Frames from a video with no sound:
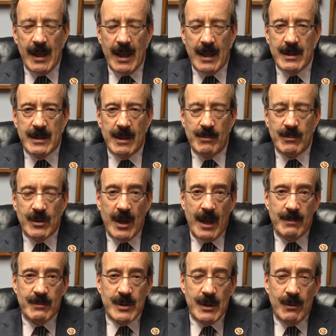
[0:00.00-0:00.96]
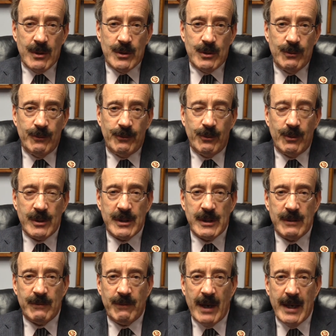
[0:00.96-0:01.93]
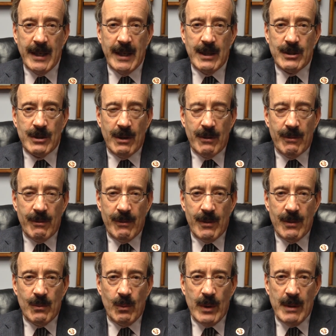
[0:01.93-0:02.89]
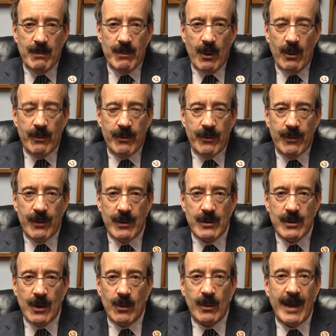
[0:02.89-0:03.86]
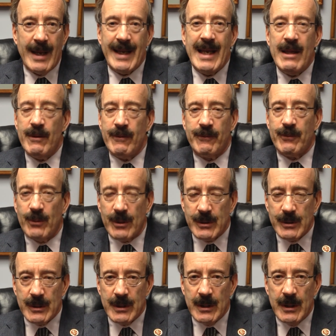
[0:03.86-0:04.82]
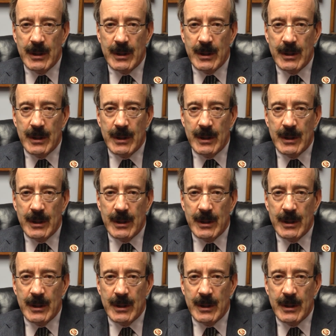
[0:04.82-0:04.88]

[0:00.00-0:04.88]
And sometimes there are two forces fighting each other that we both don't like either force.